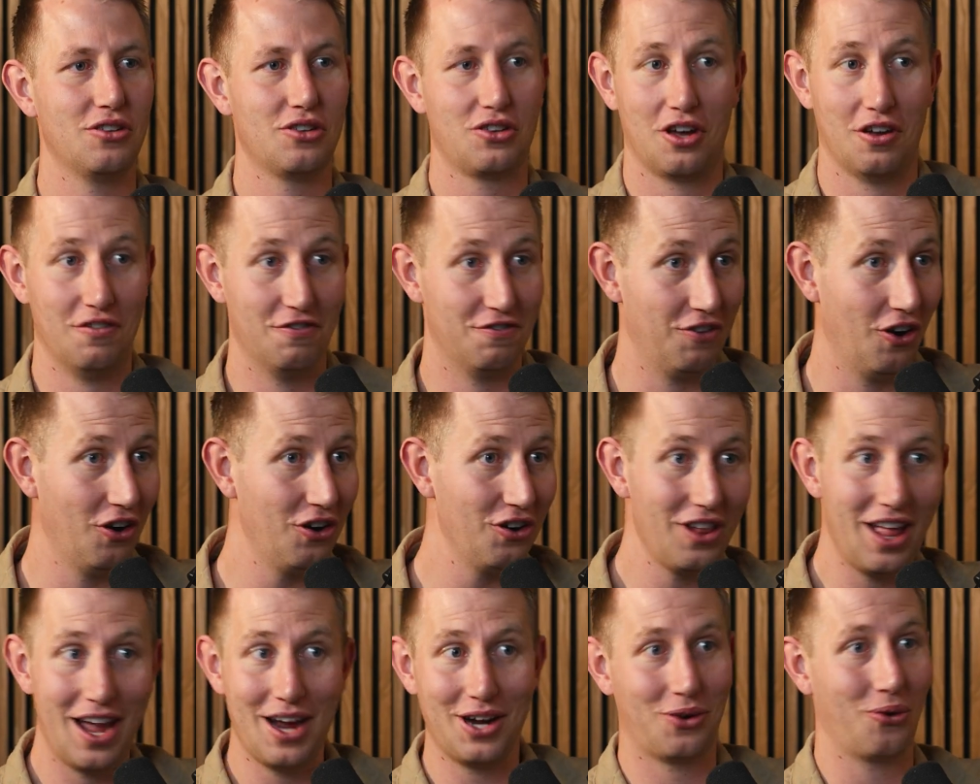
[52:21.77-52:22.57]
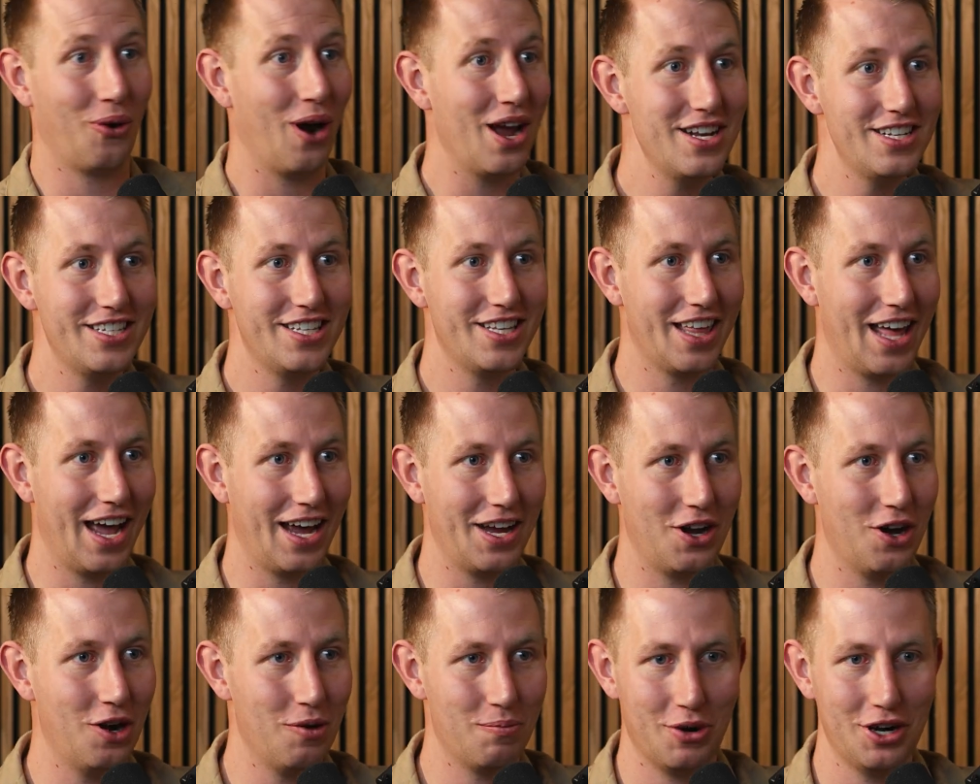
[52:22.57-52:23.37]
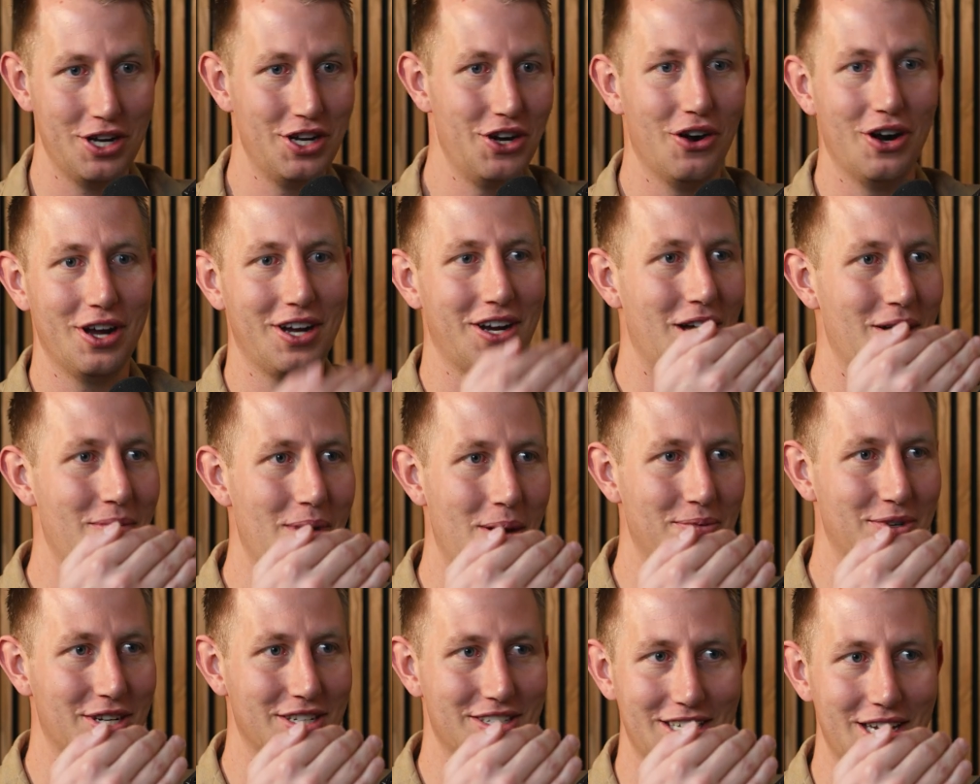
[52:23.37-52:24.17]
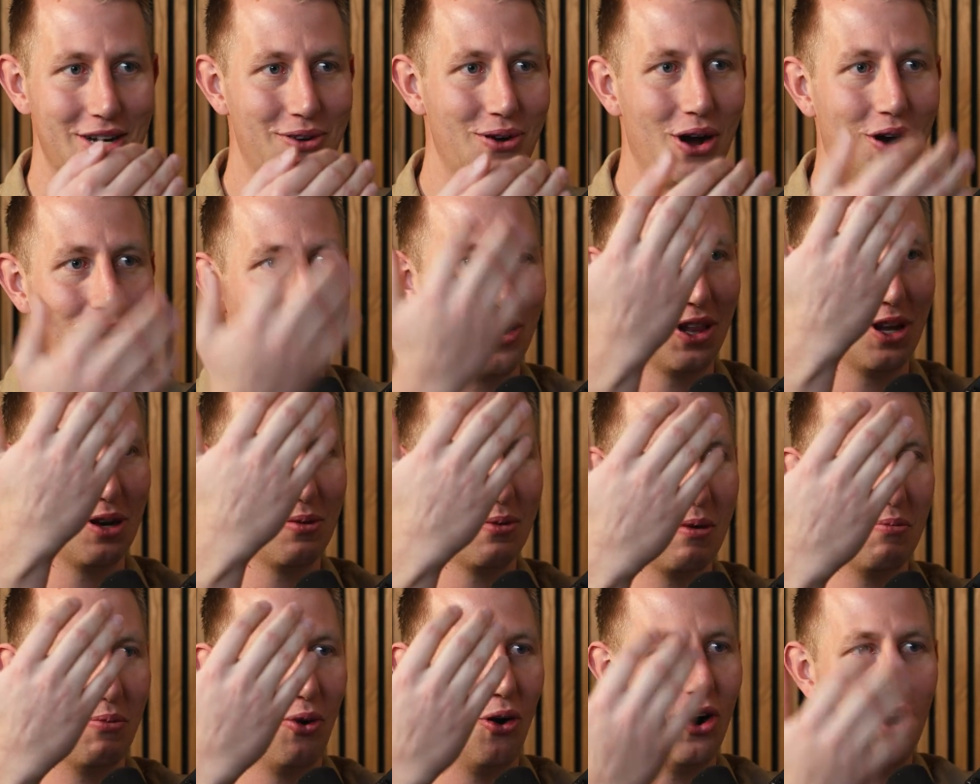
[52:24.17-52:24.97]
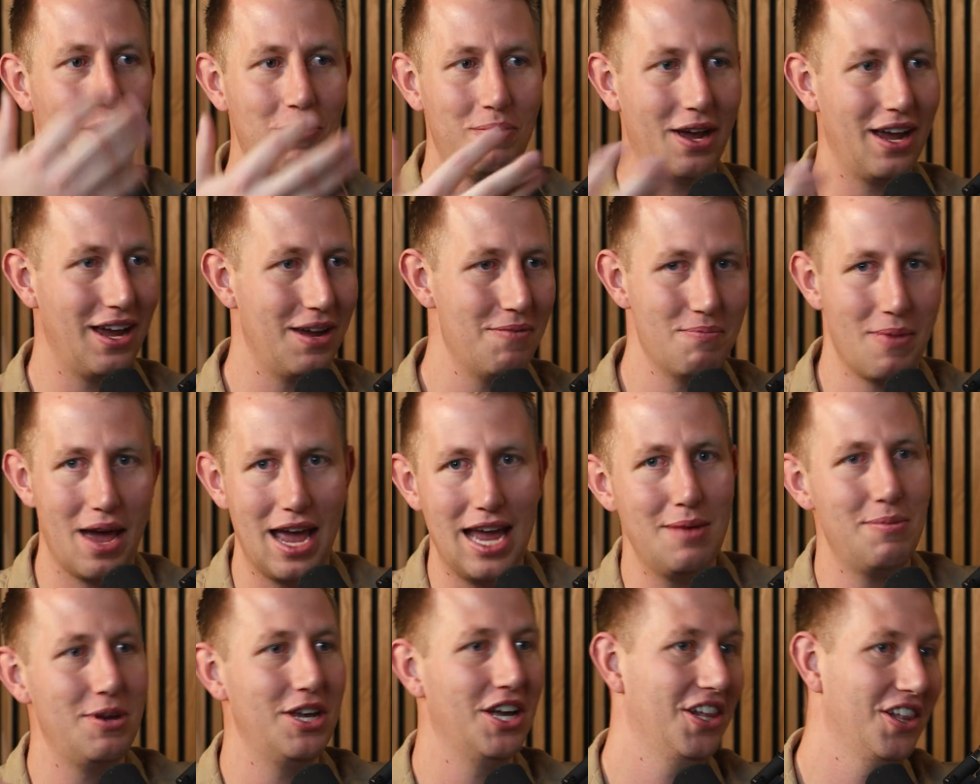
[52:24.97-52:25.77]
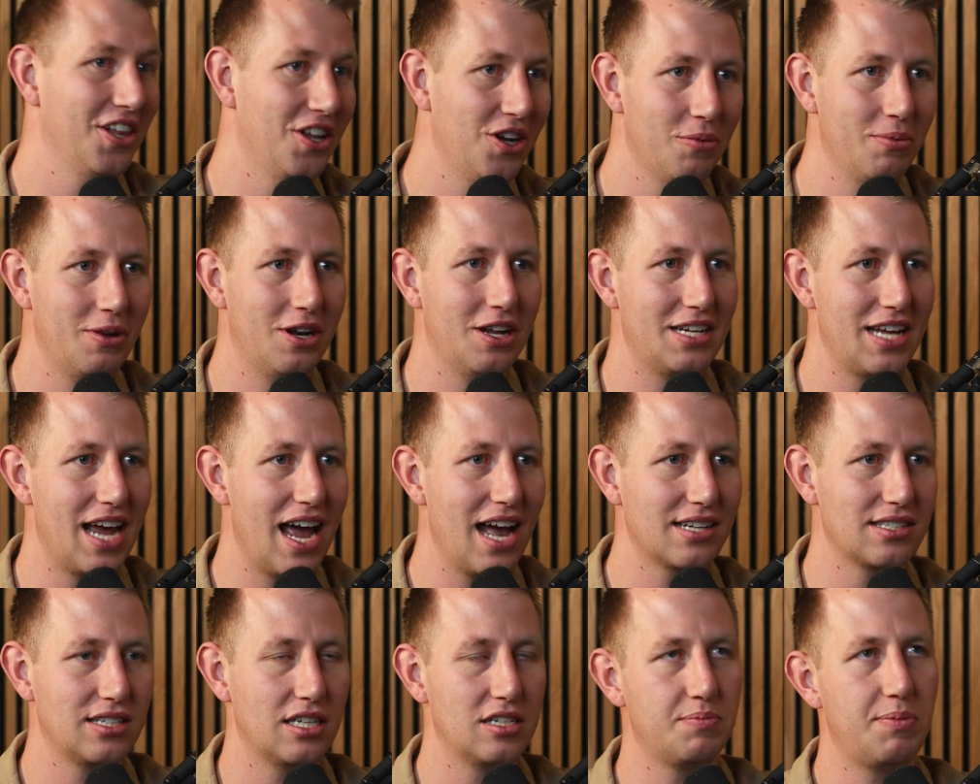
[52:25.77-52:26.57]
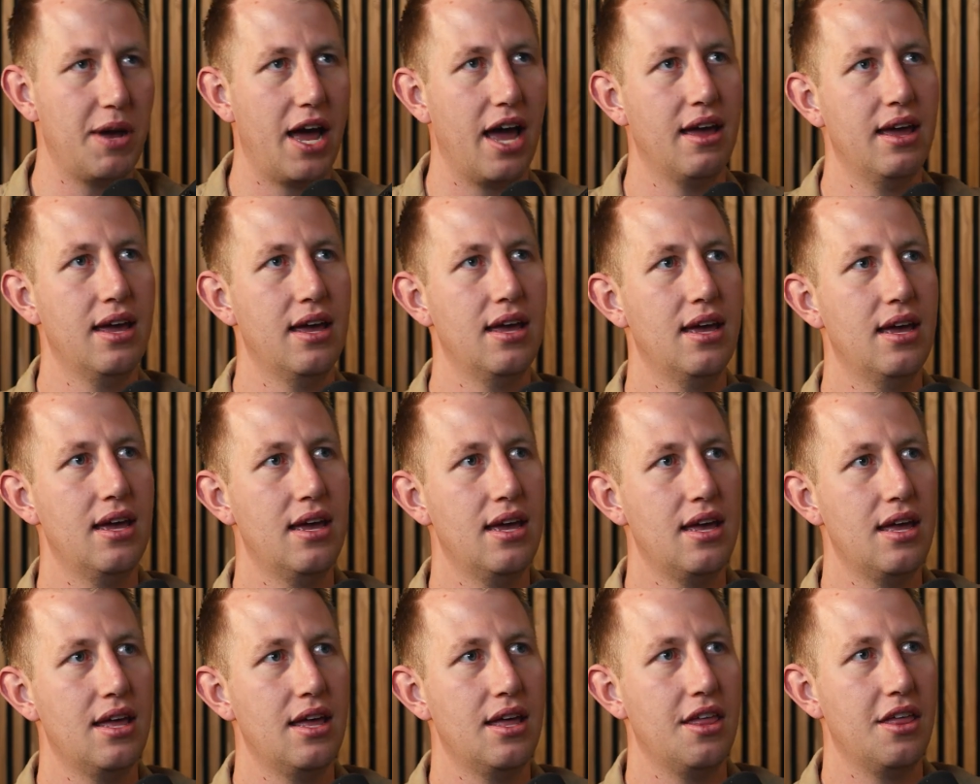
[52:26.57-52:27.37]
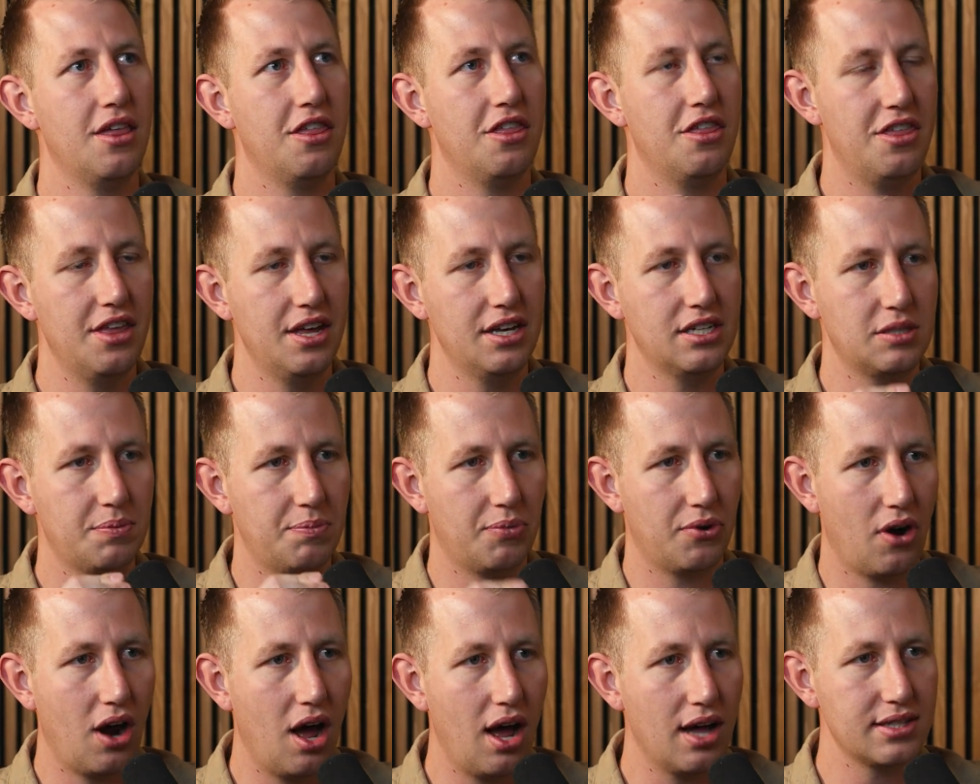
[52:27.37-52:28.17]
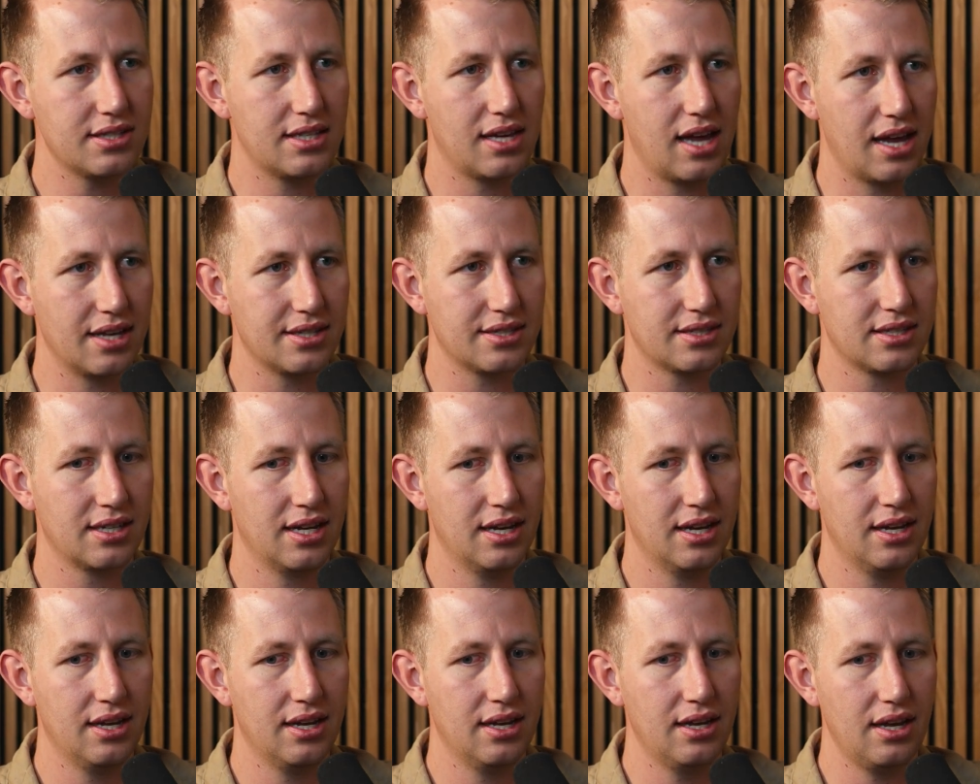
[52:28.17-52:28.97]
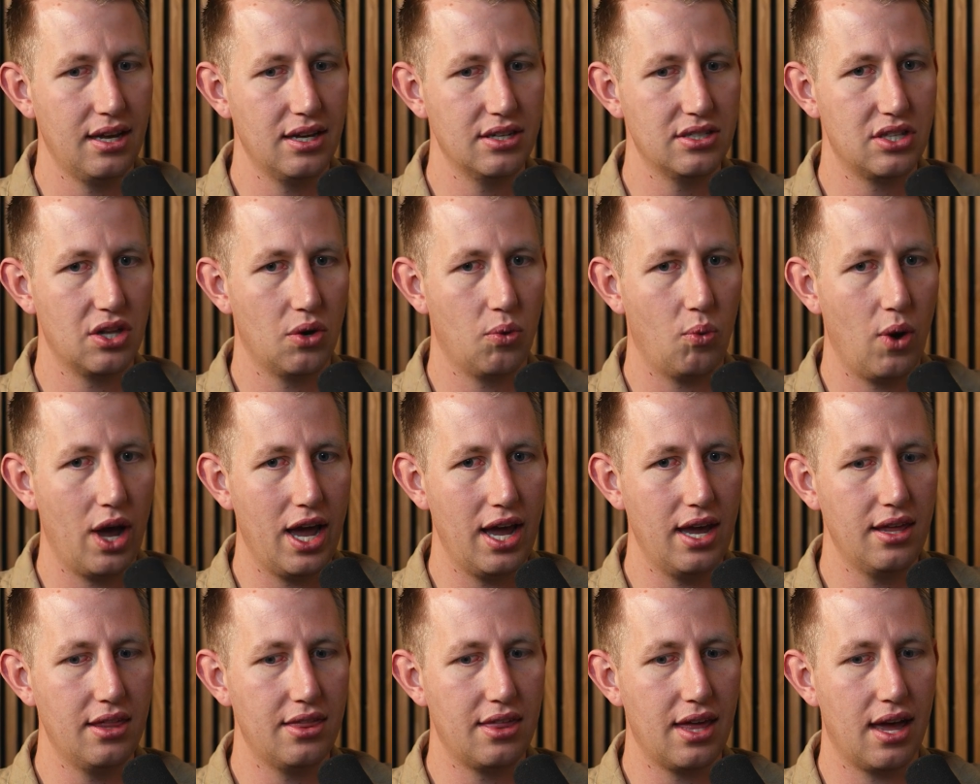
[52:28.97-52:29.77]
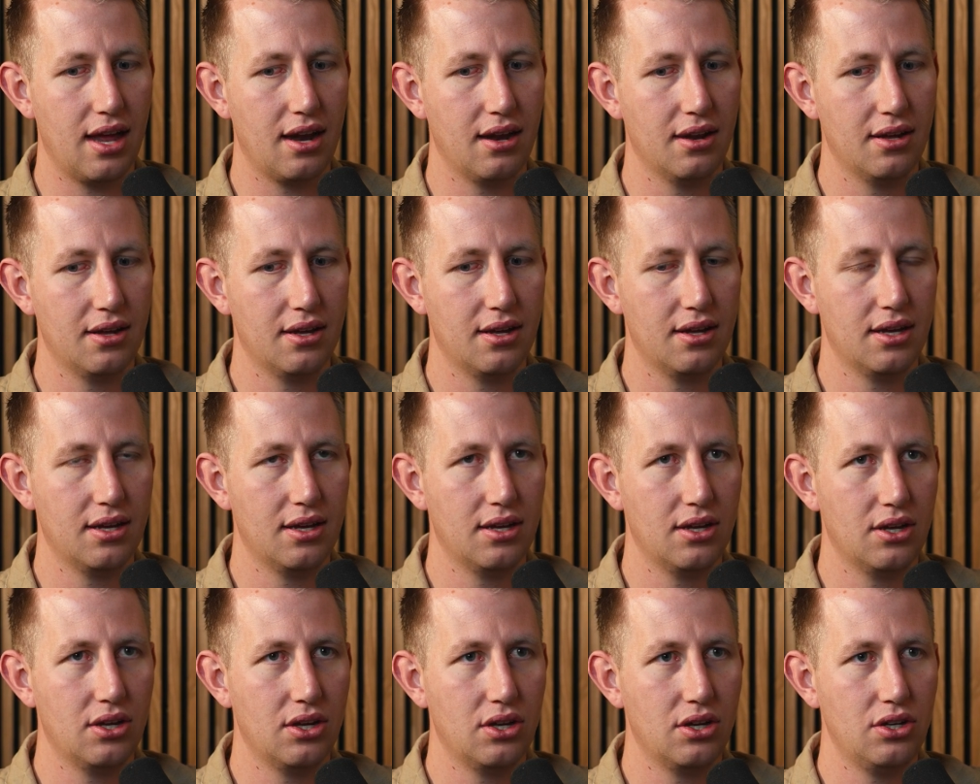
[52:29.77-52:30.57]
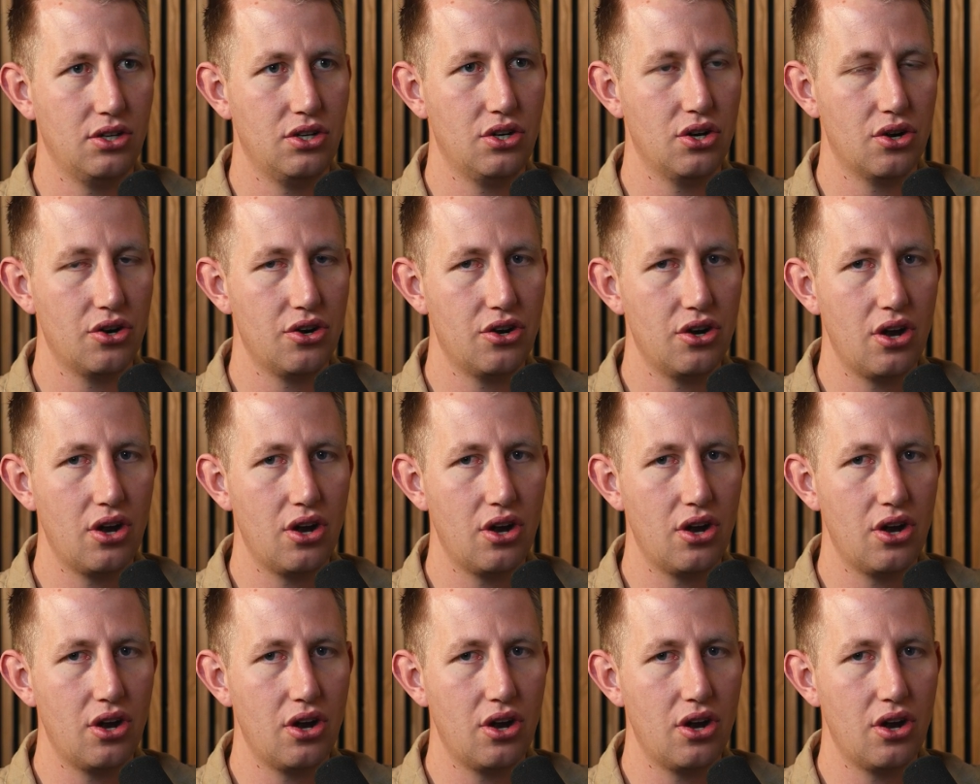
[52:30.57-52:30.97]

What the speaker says: Convert like crazy that year, bring your income up to zero or a little bit more, pay maybe a little bit of taxes. But this process is the way that it's